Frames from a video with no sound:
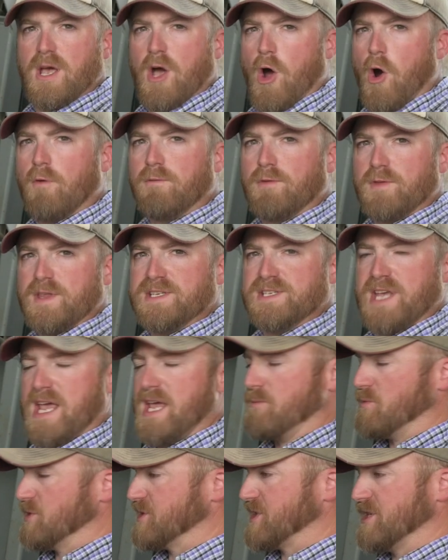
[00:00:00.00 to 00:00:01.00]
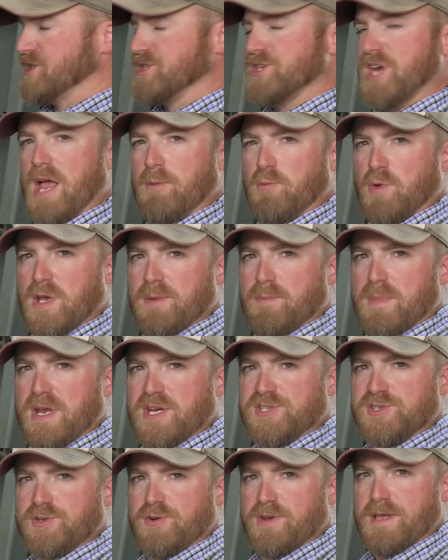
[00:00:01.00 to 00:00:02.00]
over these animals each time we
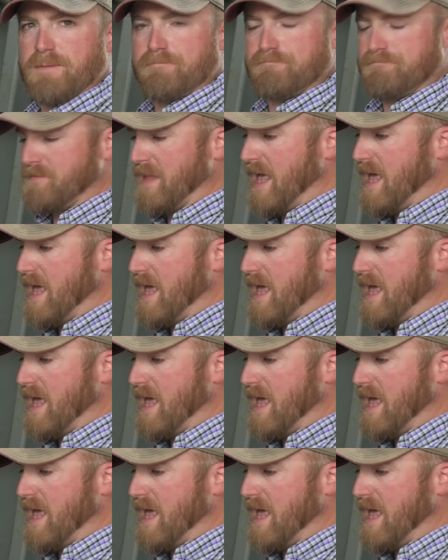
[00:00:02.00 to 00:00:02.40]
administer them.